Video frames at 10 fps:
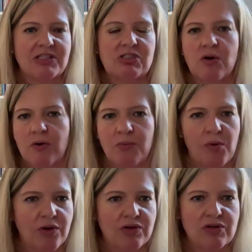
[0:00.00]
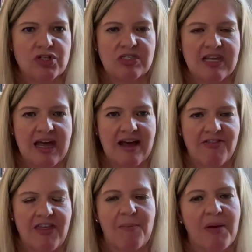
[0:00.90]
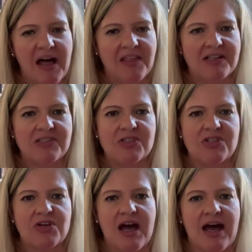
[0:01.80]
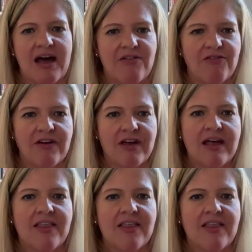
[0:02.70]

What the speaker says: It's so important just to have that balance, to have